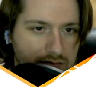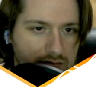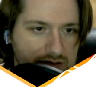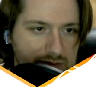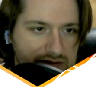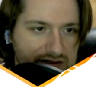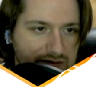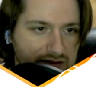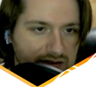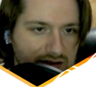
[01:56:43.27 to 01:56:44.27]

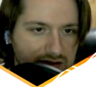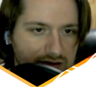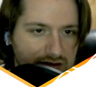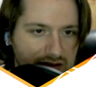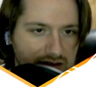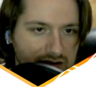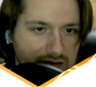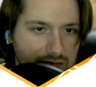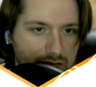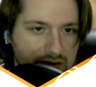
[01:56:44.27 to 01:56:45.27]
Specifically the cookie.
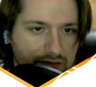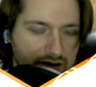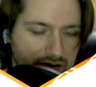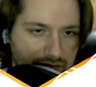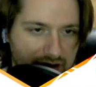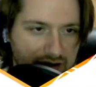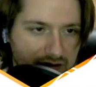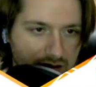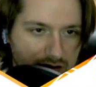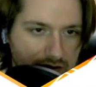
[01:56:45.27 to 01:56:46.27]
We want to verify
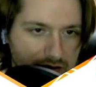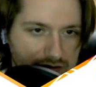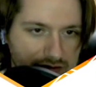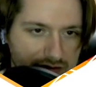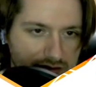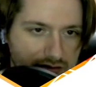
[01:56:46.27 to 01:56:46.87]
Carlos.